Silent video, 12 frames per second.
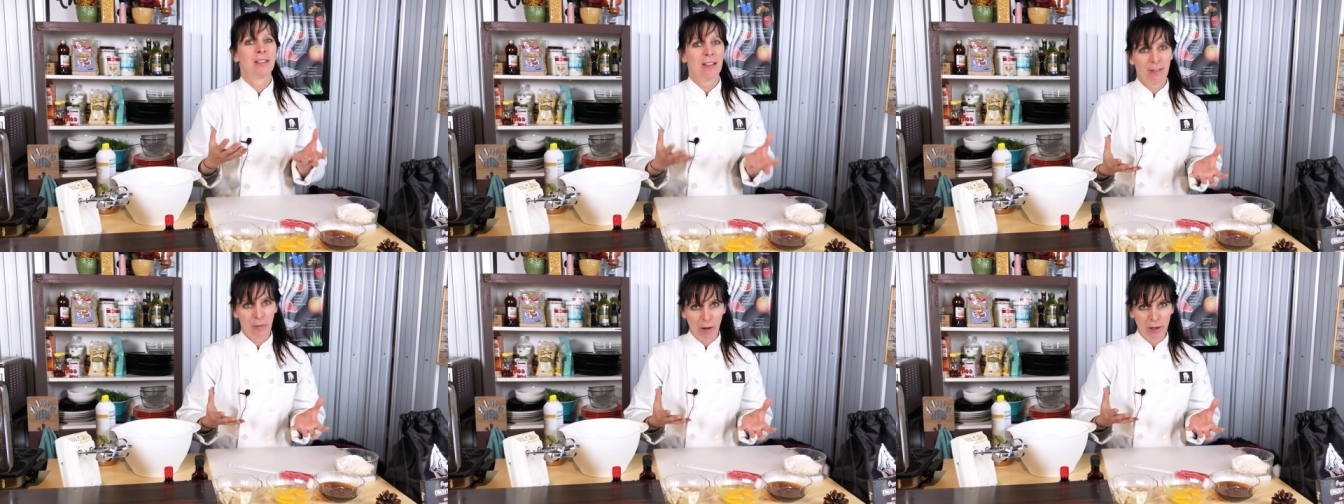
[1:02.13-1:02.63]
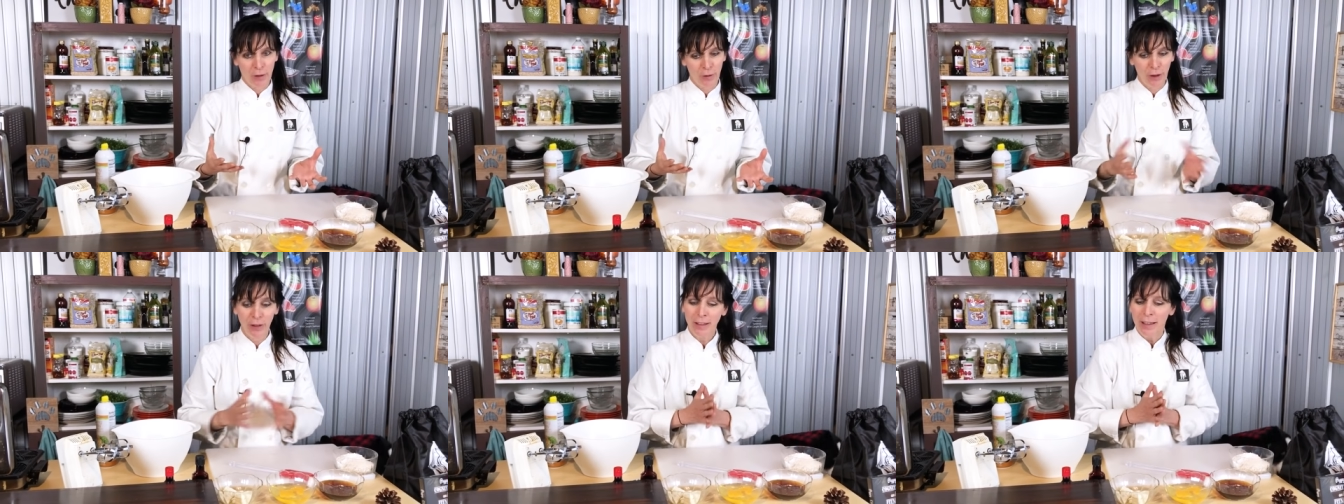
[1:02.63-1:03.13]
they're
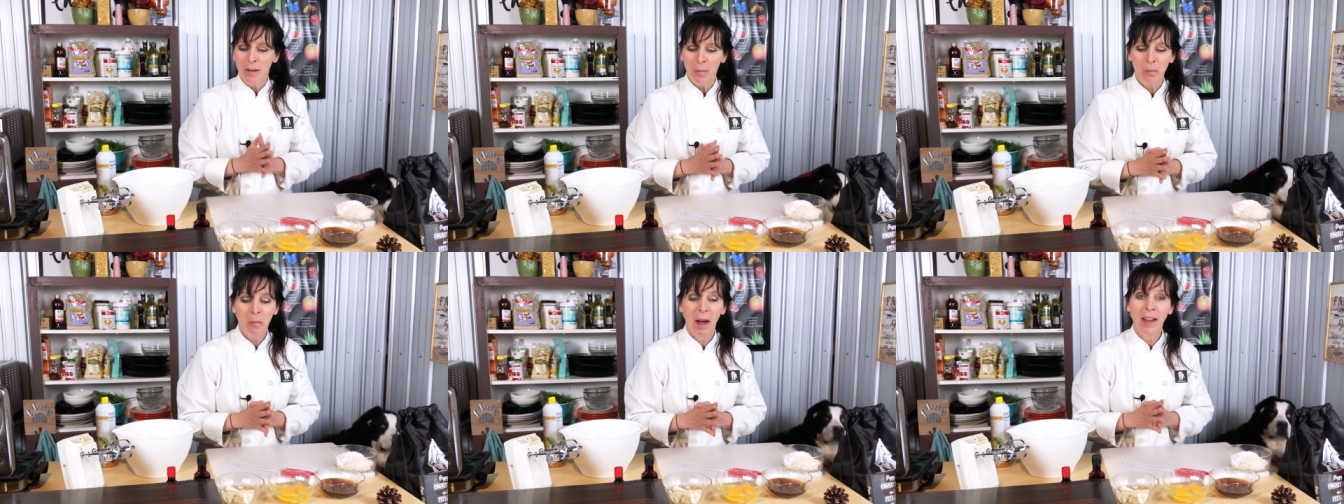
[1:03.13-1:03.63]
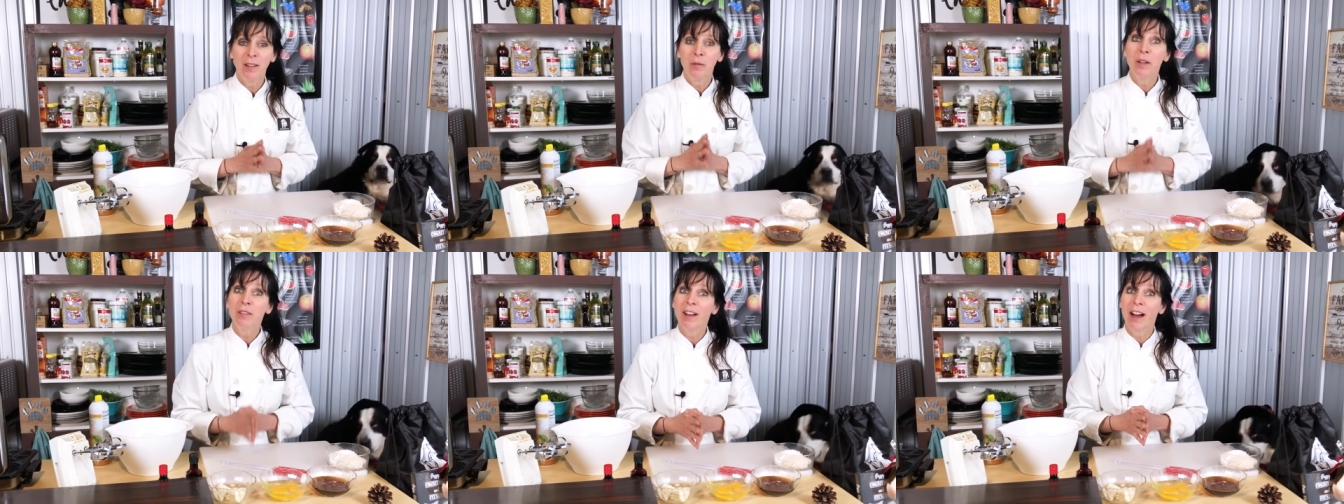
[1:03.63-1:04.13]
wonderful. But
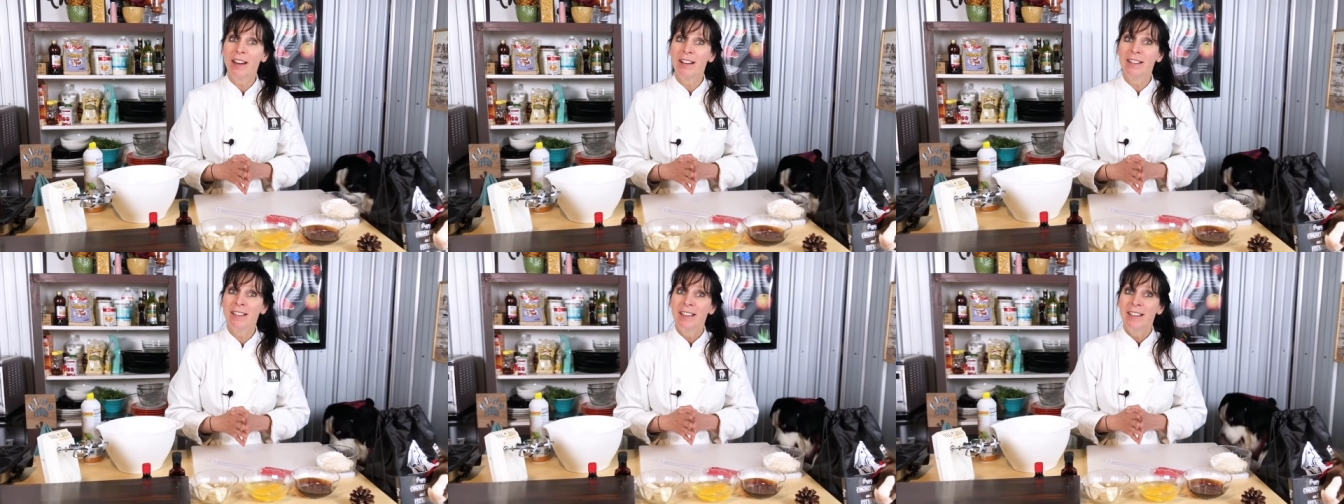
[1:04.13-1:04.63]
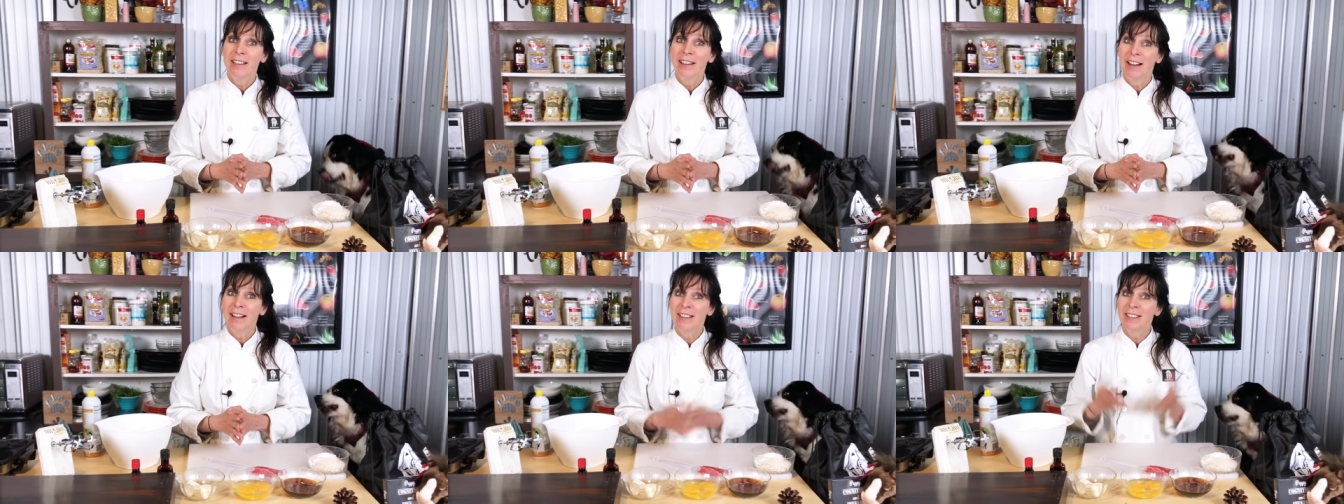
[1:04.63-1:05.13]
we've got a
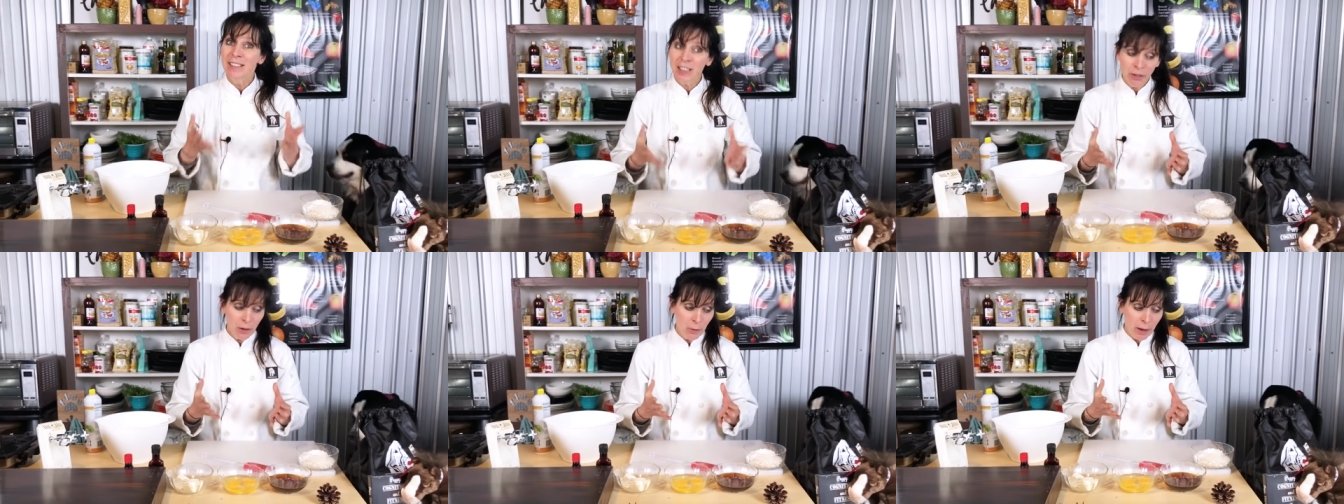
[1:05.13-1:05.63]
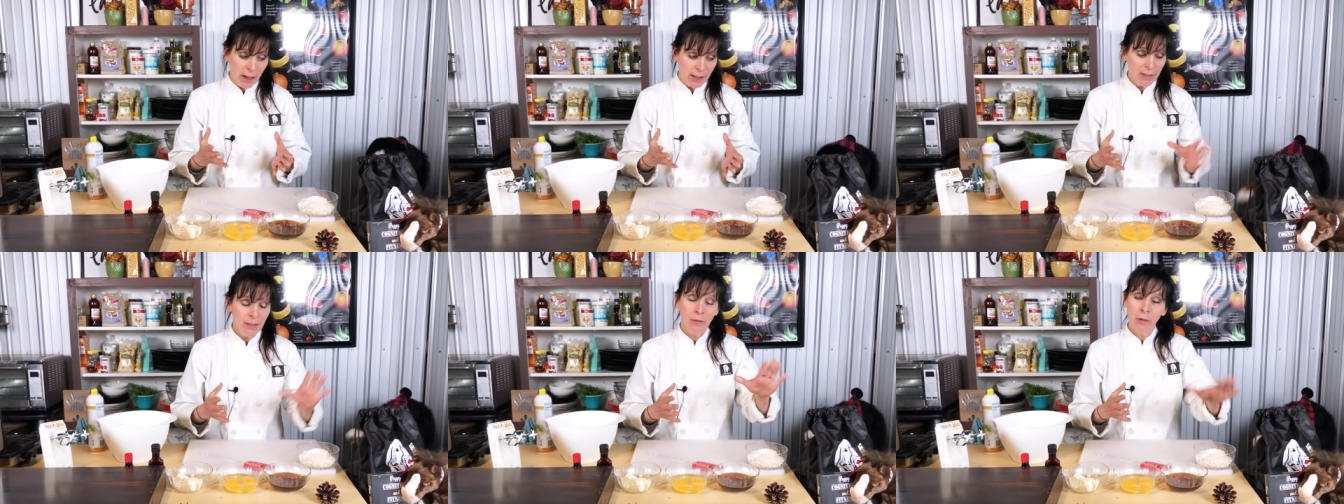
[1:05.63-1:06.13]
different
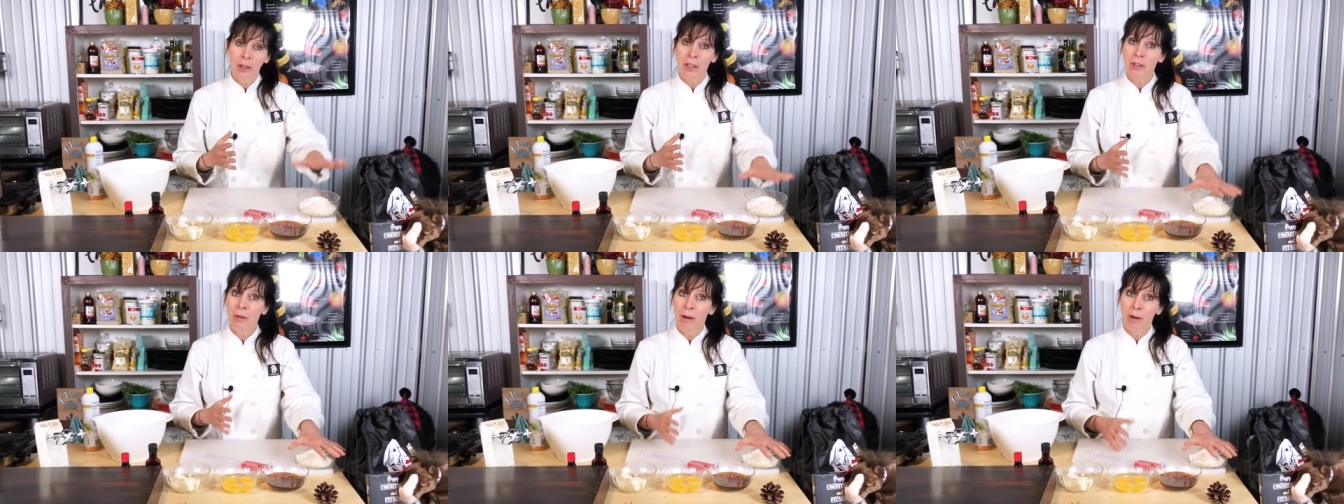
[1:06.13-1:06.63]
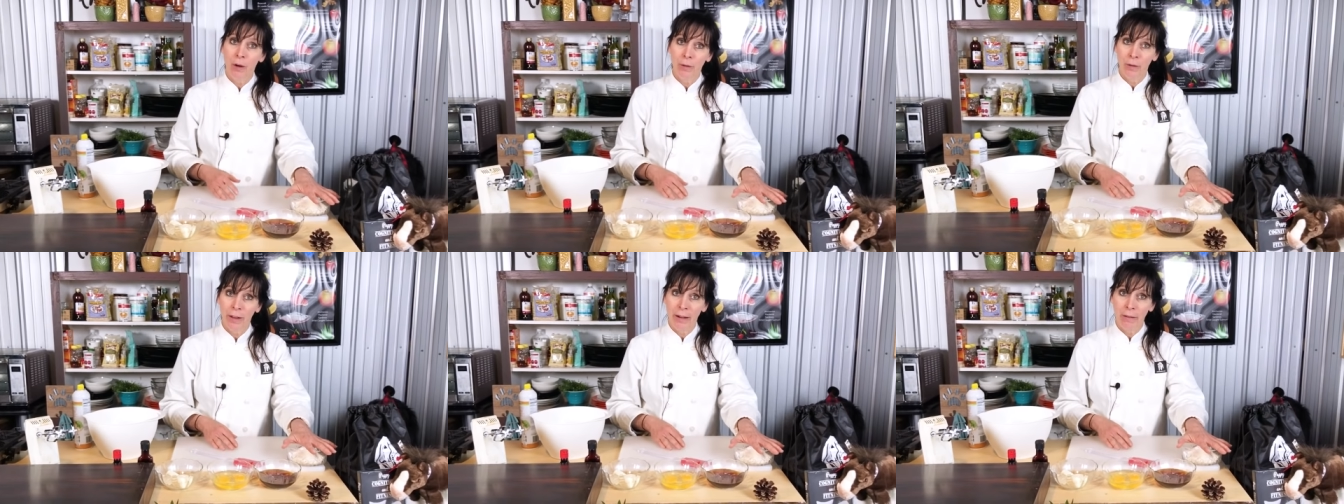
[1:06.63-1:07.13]
way. We're going to do our
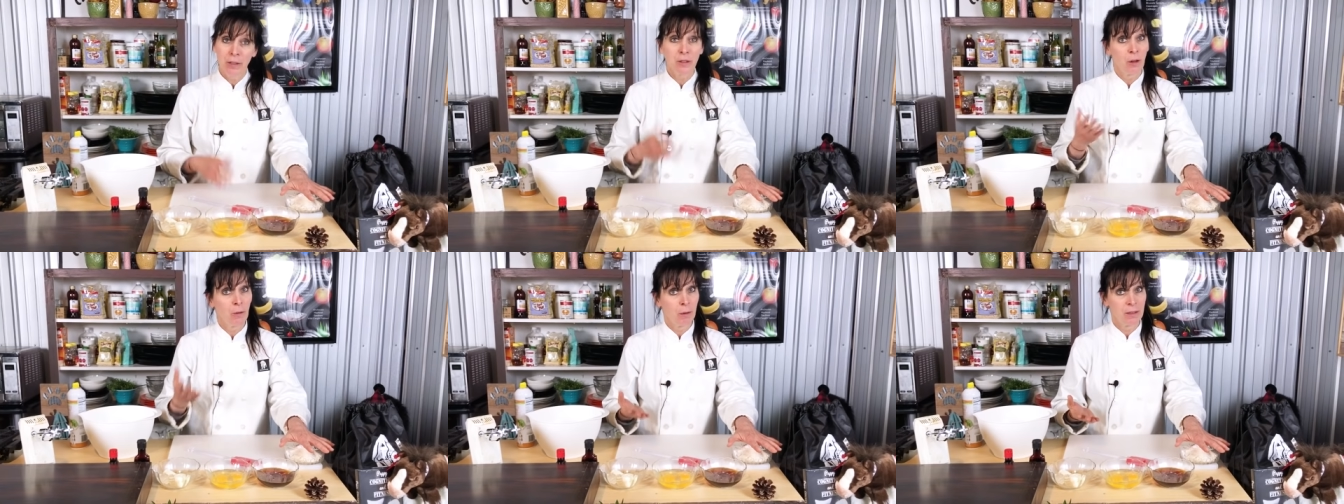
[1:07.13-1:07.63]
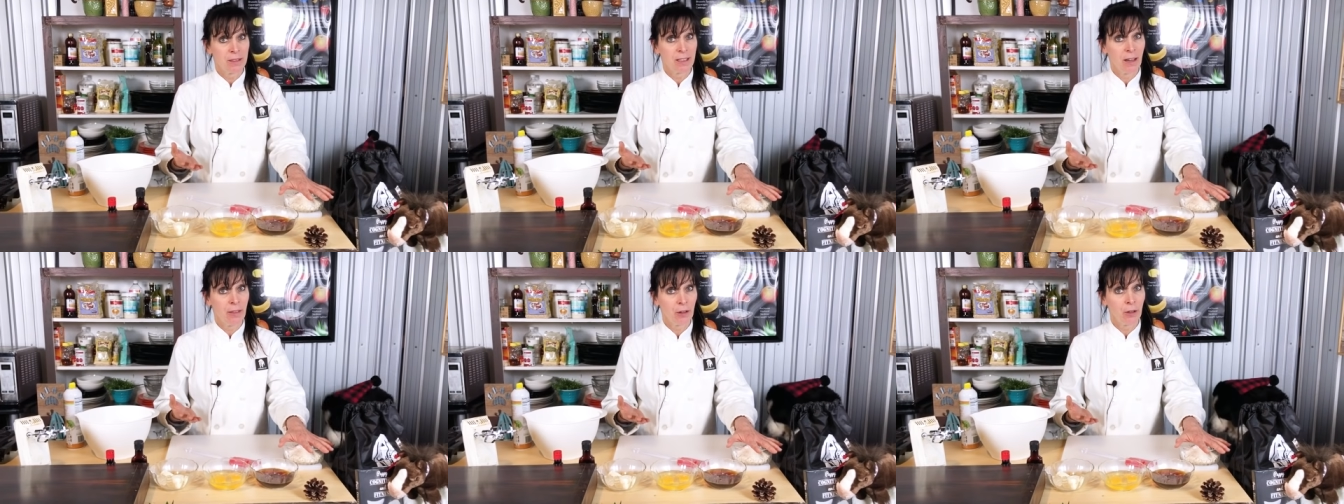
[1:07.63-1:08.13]
oat flour, so once
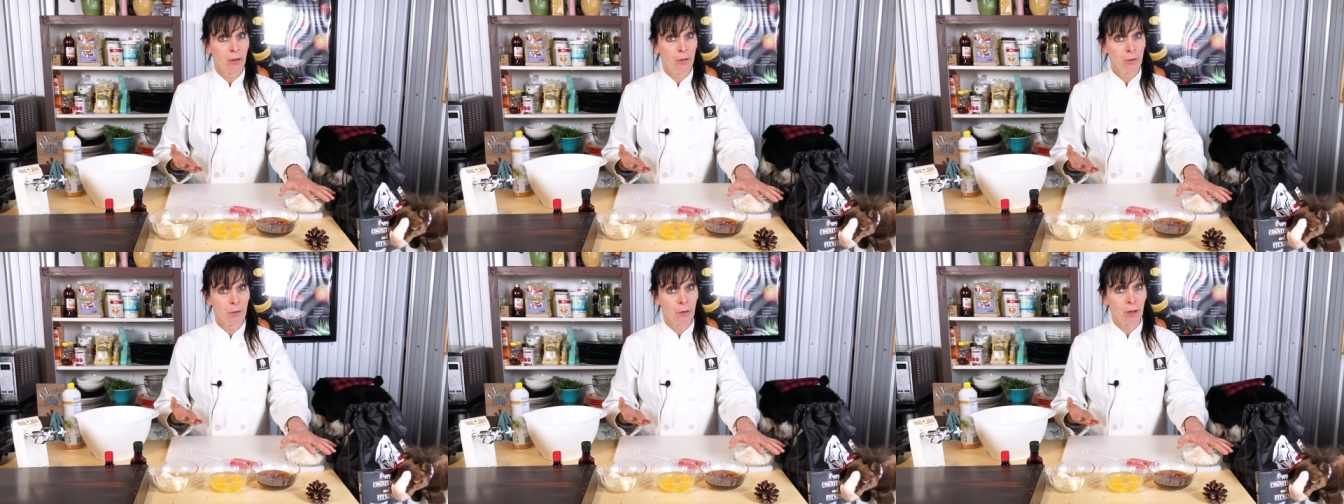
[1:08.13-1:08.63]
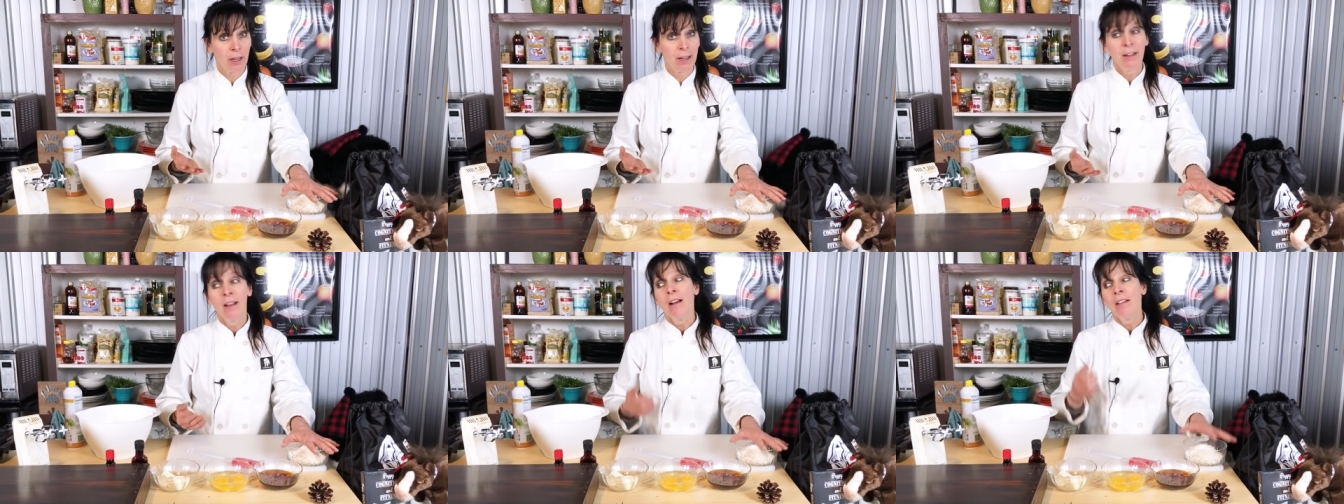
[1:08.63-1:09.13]
again, they're gluten-free.